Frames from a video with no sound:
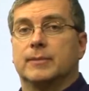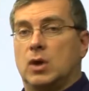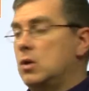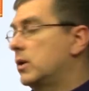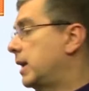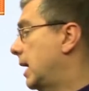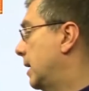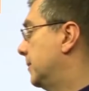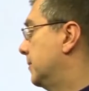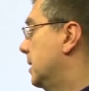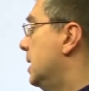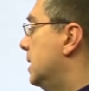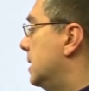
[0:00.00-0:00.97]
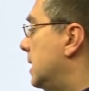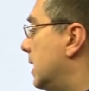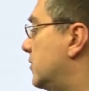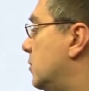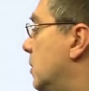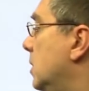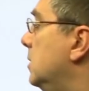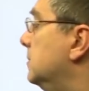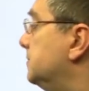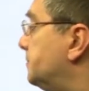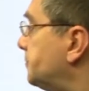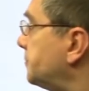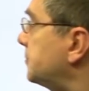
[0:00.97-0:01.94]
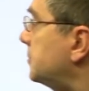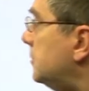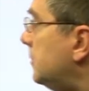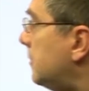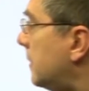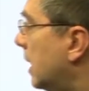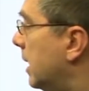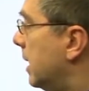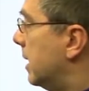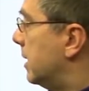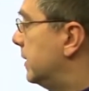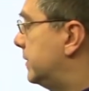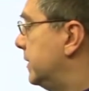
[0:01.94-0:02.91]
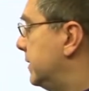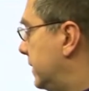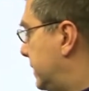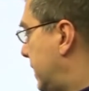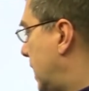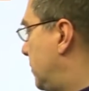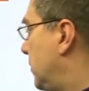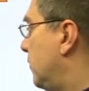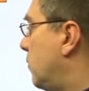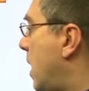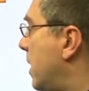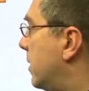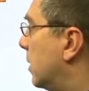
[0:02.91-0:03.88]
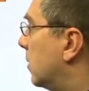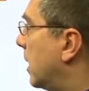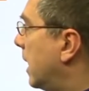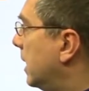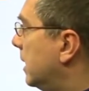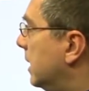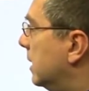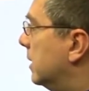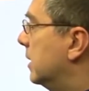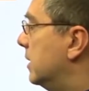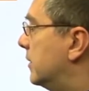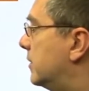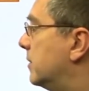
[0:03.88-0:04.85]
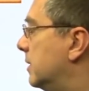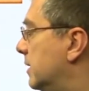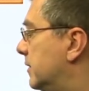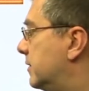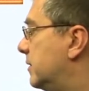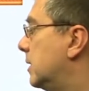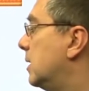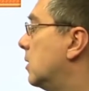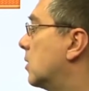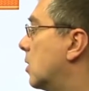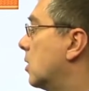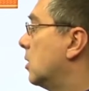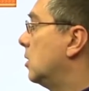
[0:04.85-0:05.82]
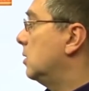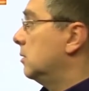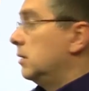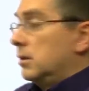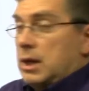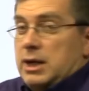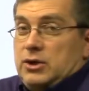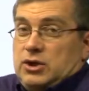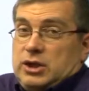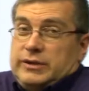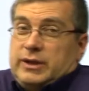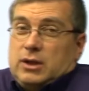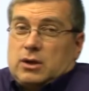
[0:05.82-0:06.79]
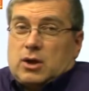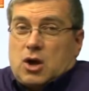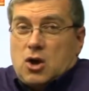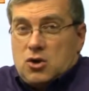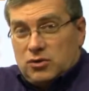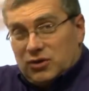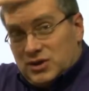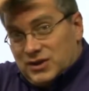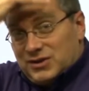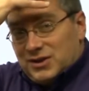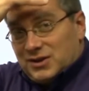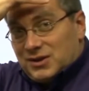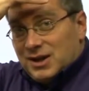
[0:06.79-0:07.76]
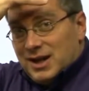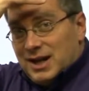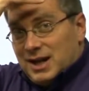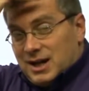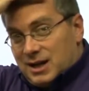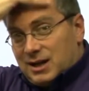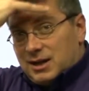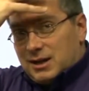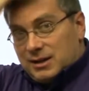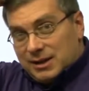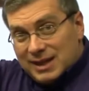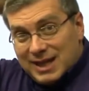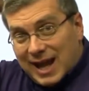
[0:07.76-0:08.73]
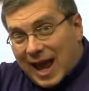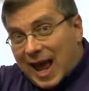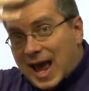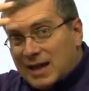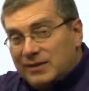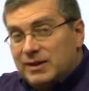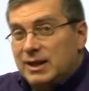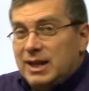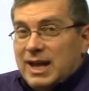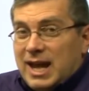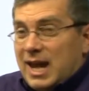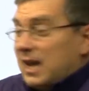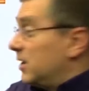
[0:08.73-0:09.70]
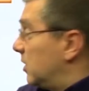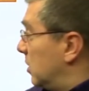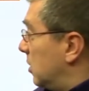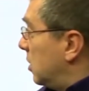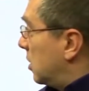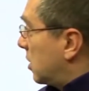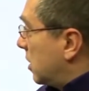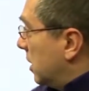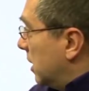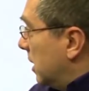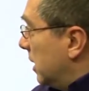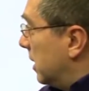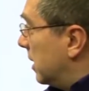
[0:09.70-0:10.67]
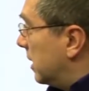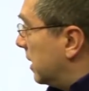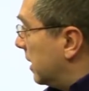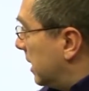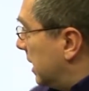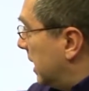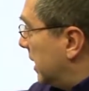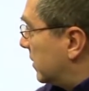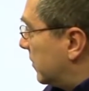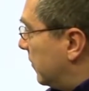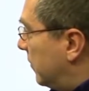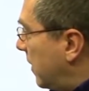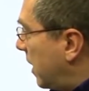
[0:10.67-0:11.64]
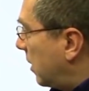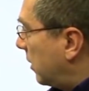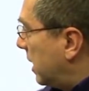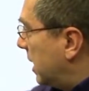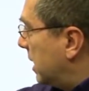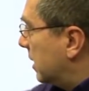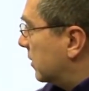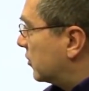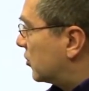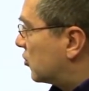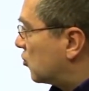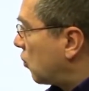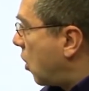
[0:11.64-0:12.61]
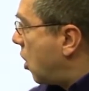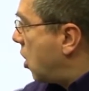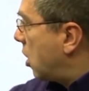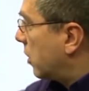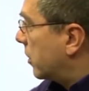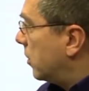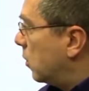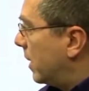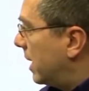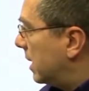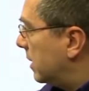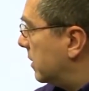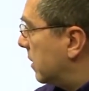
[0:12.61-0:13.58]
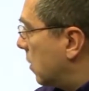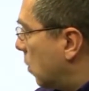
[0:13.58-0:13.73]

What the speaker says: Okay, next word. This is a type of weather, right? This little girl, right? She's in her coat, she's in her knit hat, and look, it's very strong, the wind.